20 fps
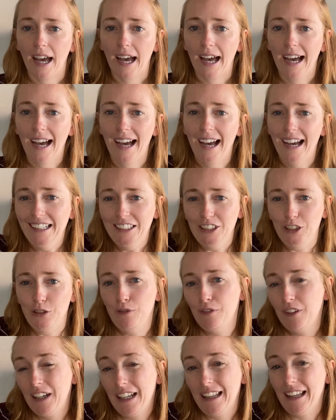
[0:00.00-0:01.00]
and you
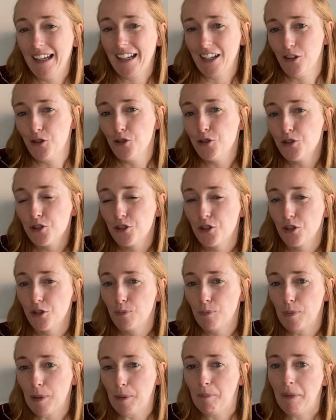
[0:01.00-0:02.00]
feel like you
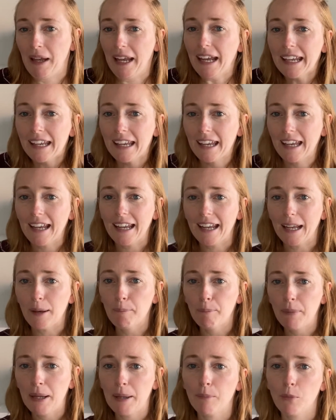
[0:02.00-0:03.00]
should be making a
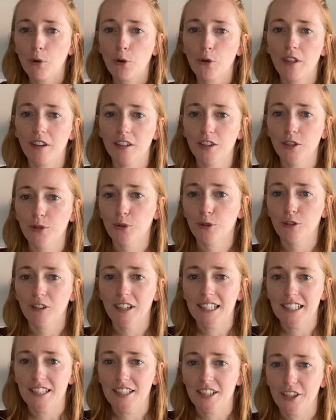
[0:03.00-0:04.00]
bit more than you
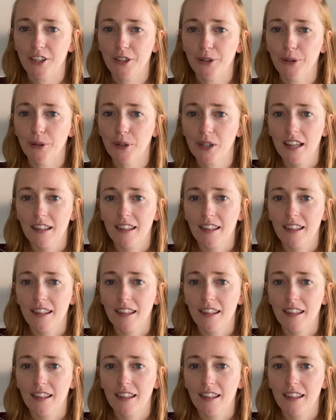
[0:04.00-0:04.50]
already do,